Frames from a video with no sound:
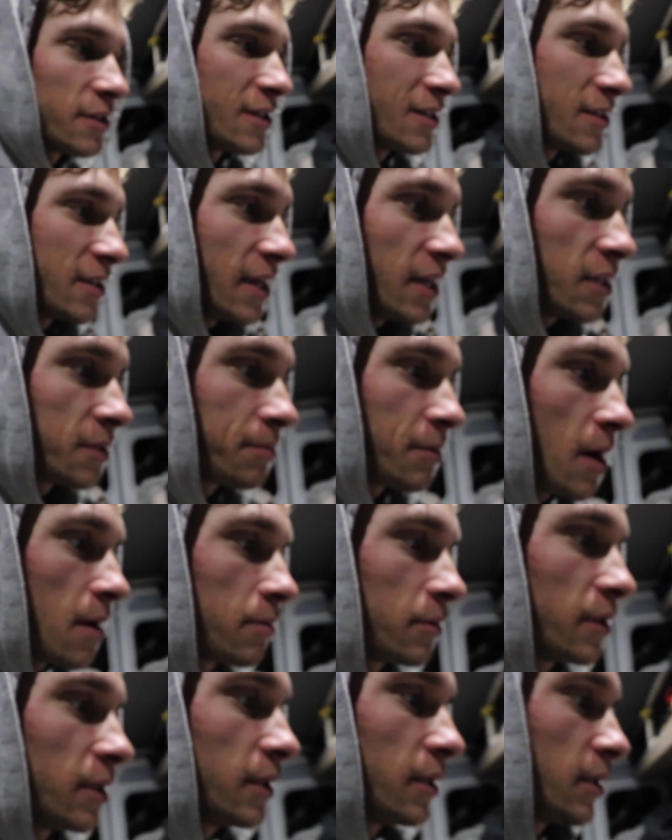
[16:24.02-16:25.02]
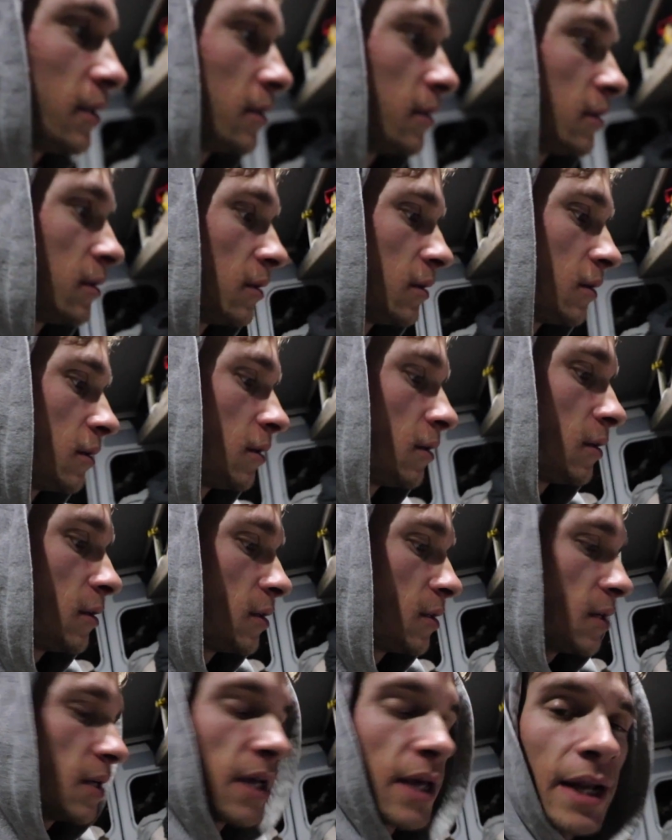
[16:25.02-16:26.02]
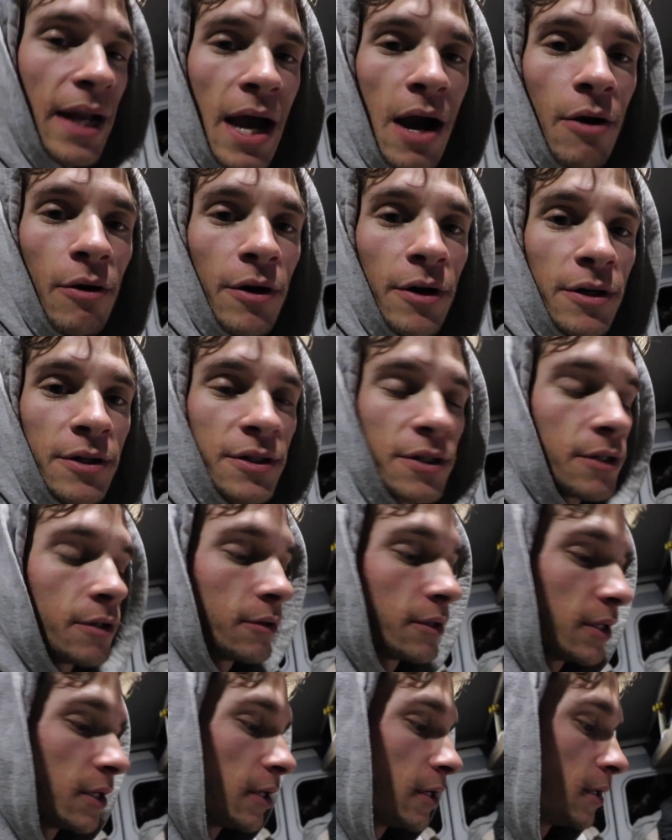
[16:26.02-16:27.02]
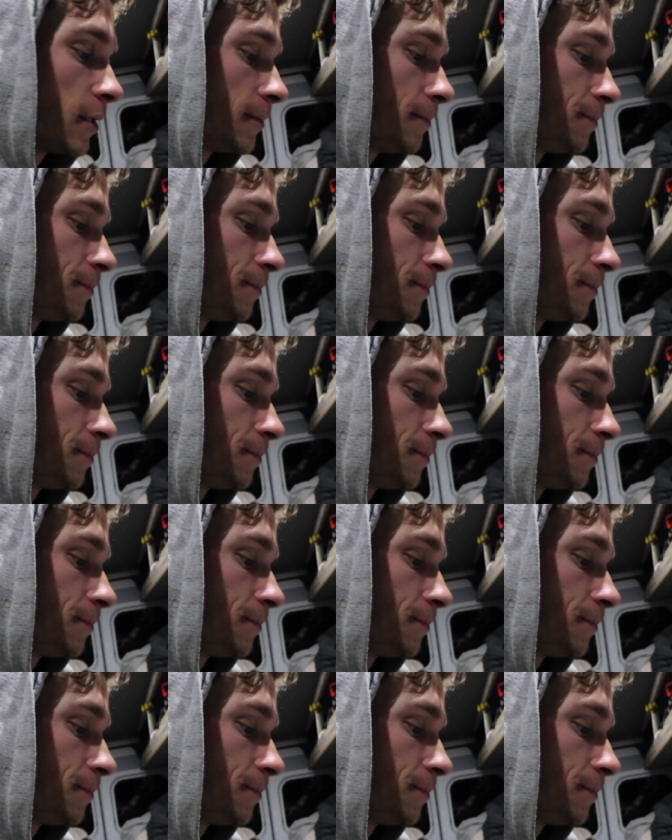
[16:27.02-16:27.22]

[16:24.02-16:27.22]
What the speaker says: and it takes probably an hour to do it all,